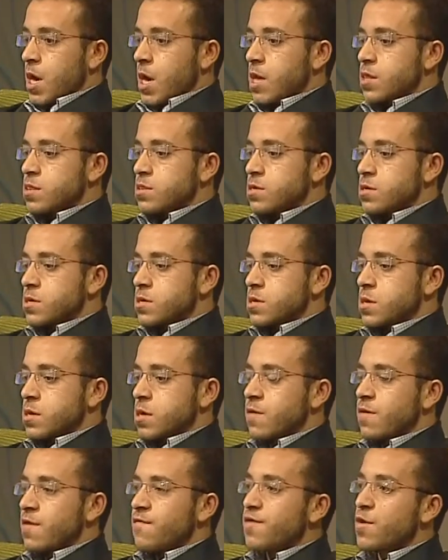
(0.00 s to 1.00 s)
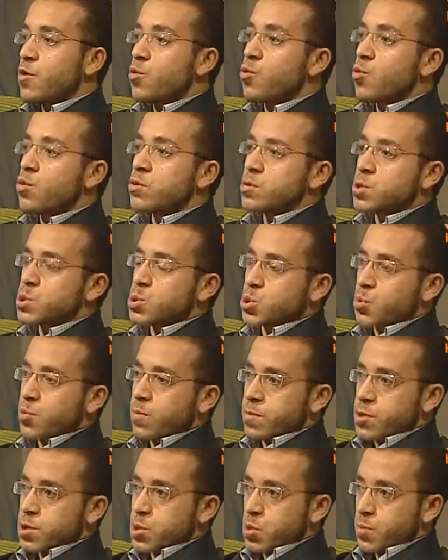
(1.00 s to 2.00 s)
and if he wants
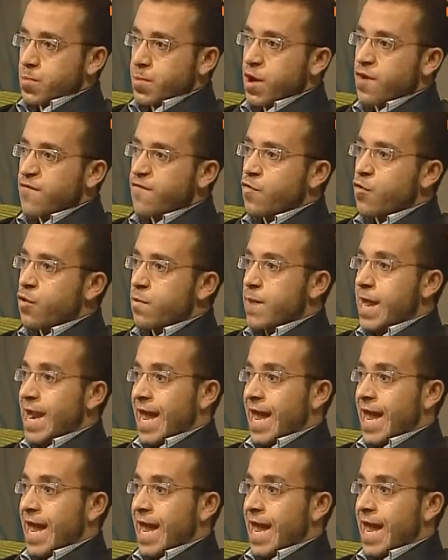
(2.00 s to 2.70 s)
to perform